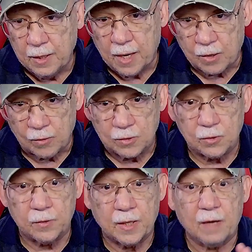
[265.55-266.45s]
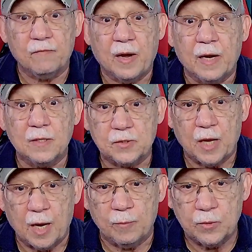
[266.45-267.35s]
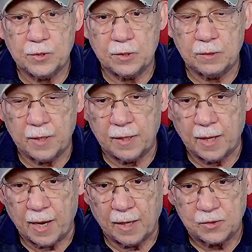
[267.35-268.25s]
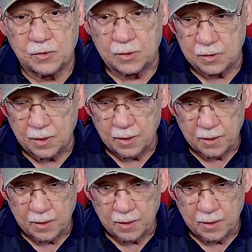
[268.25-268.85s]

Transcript: and also that files tab which you can then access